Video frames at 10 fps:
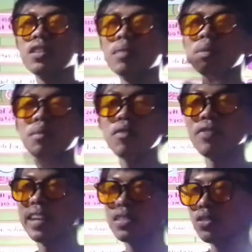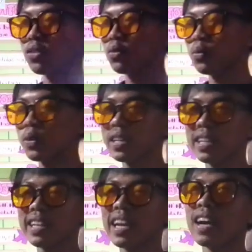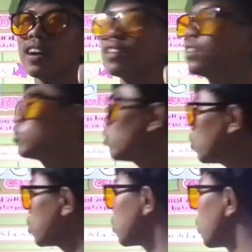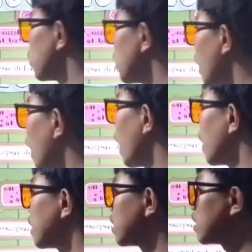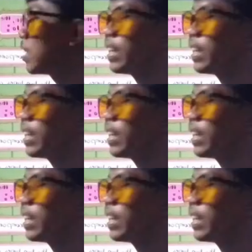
the beam of light will the solution has